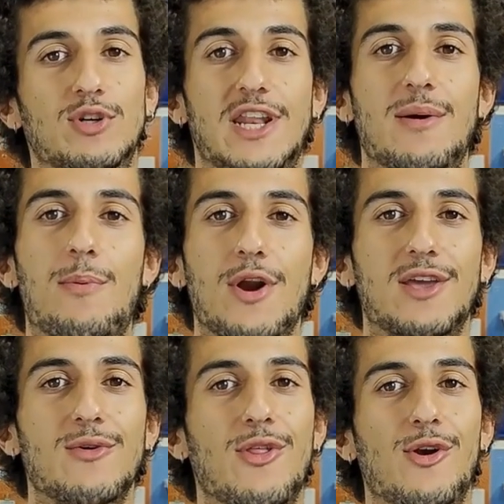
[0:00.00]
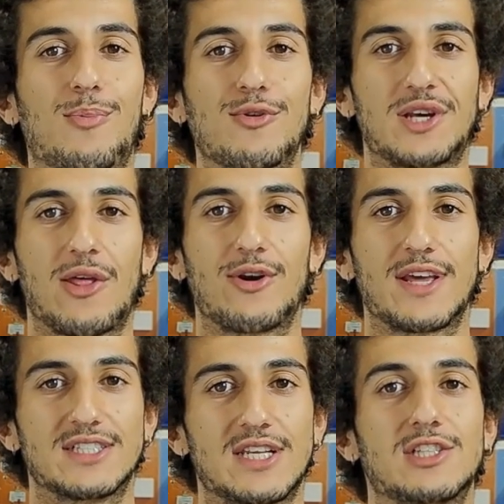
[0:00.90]
Well, here we have
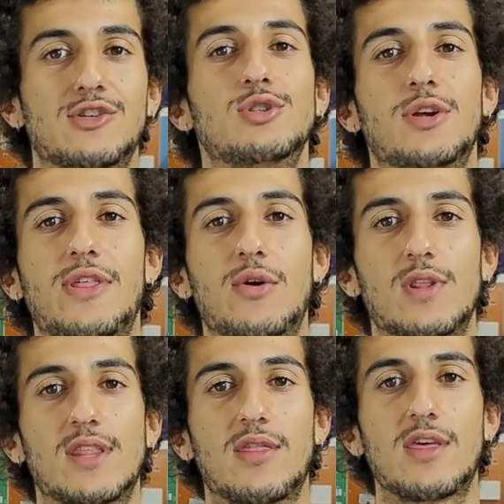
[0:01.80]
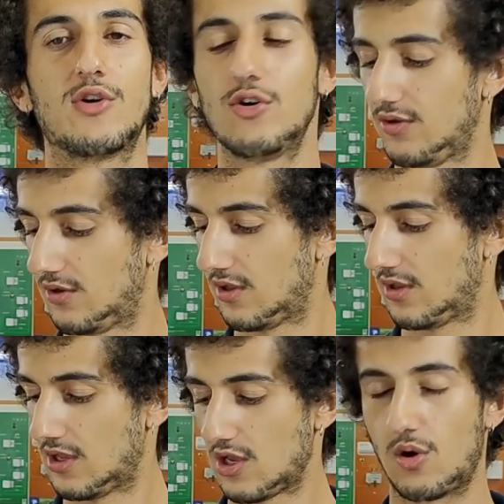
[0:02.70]
one of the exclusive 55
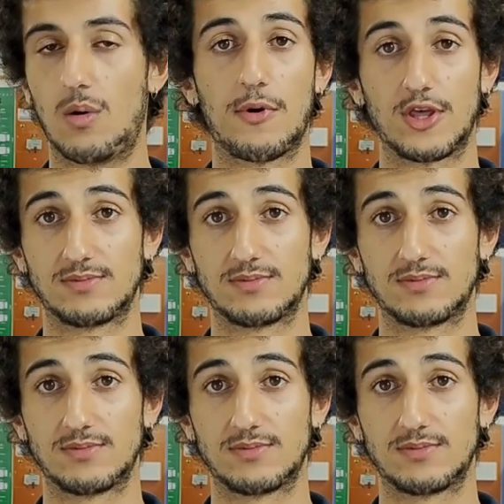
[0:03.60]
push buttons.